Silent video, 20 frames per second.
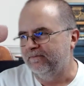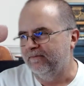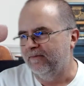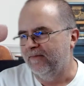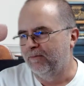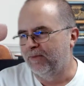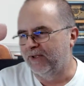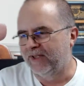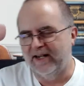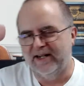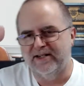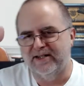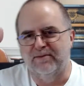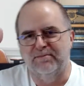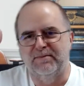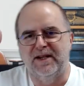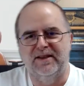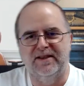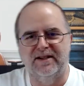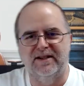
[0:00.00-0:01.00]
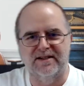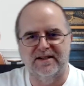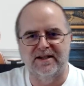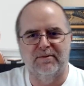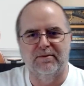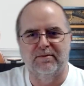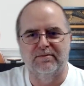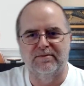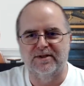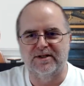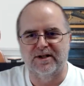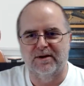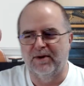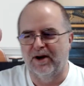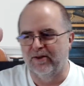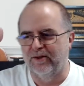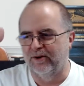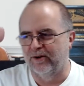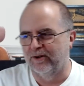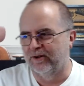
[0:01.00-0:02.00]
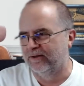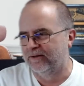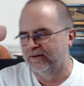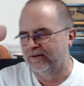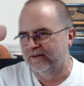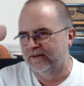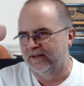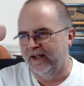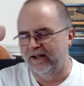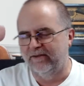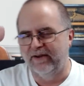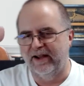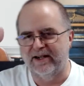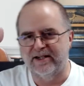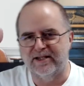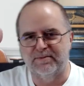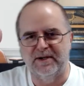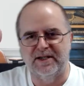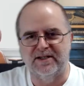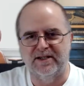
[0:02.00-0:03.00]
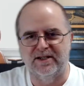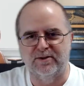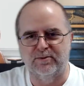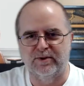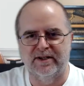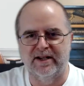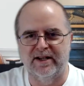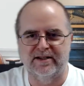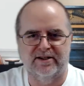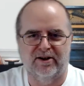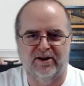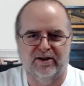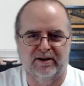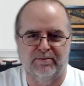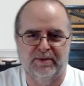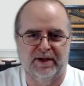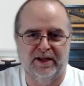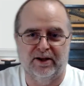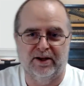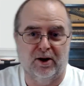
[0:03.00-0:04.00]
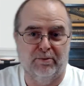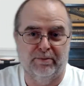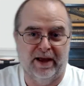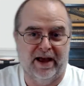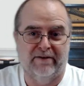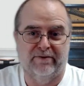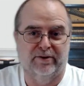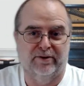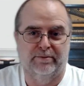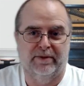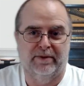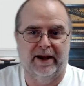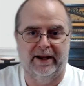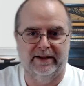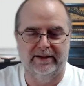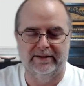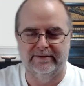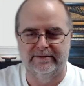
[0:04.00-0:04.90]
But that doesn't mean that some other advanced species would necessarily be at all baffled by it.